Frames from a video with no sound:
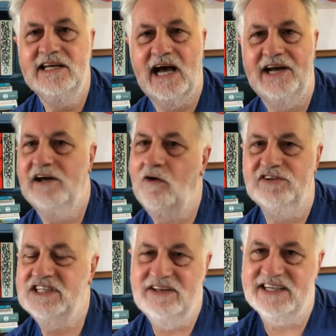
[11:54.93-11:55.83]
And
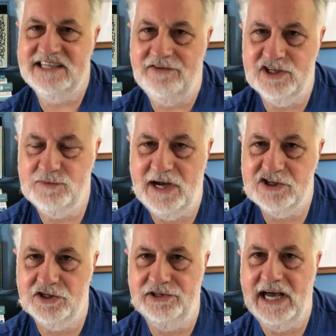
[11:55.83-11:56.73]
obviously that's nothing
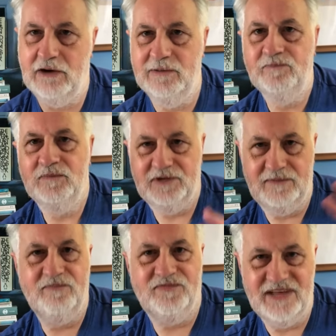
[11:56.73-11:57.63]
special now, but
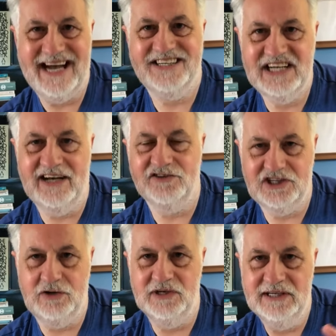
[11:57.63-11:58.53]
that tells
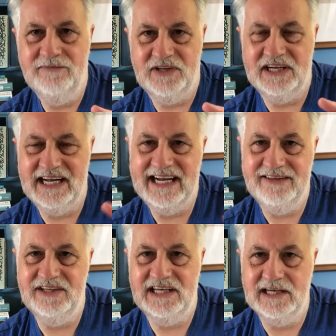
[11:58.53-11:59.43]
you that
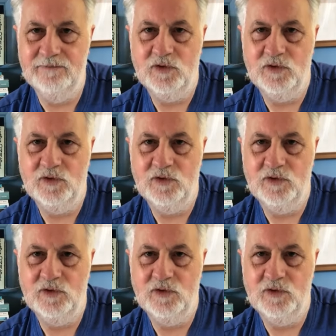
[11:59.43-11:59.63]
in the